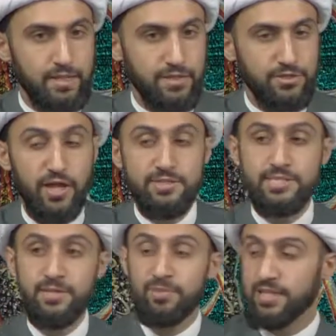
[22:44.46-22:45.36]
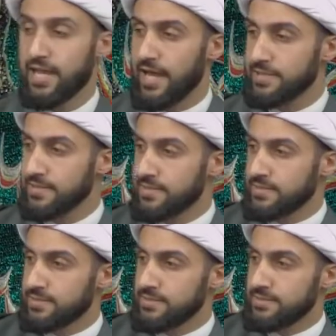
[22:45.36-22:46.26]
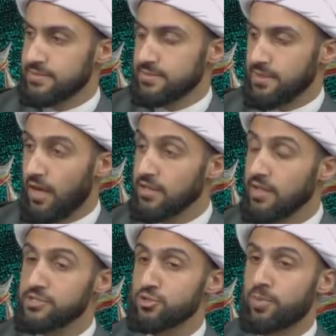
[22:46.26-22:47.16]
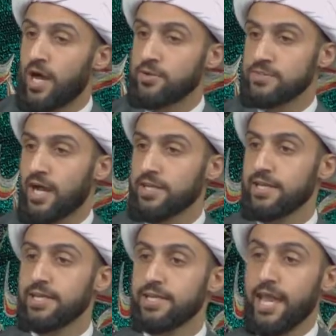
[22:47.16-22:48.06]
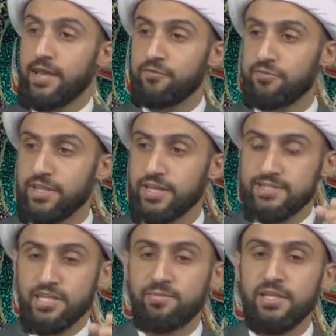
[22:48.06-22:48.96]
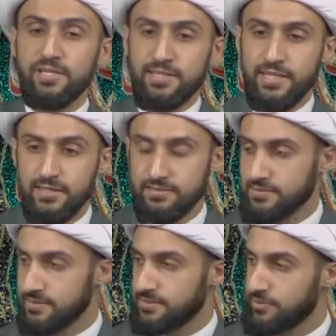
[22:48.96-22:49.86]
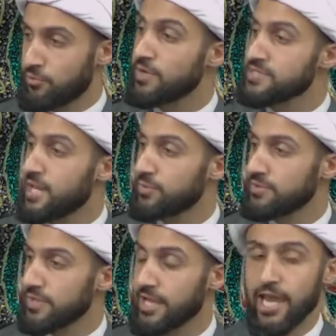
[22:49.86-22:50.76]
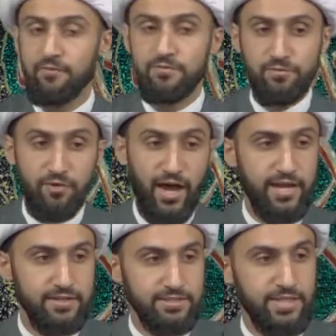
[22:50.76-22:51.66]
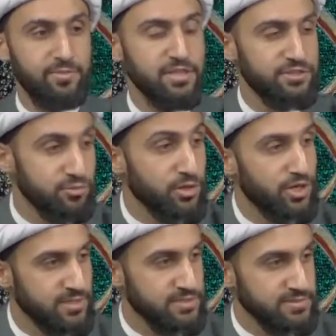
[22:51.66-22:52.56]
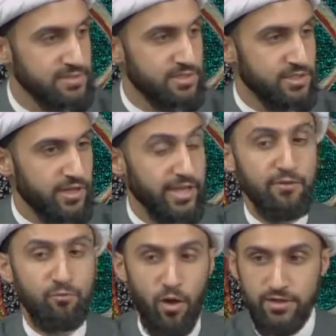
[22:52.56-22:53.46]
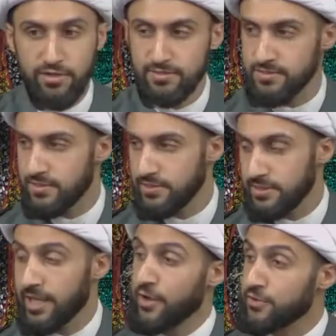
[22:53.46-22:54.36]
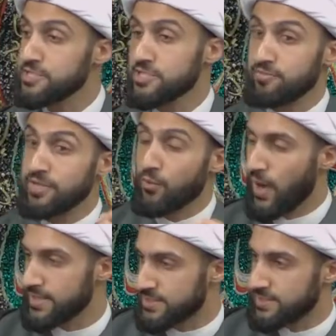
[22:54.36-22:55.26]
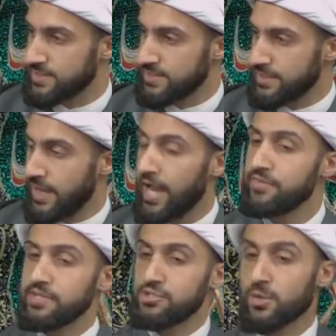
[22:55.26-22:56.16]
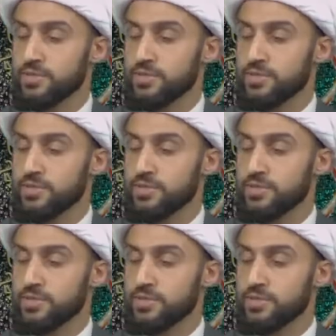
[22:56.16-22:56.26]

Not simply that Allah subhanahu wa ta'ala gave things the ability, for example, gave fire the ability to burn, and gave water the characteristic of being wet, and then took a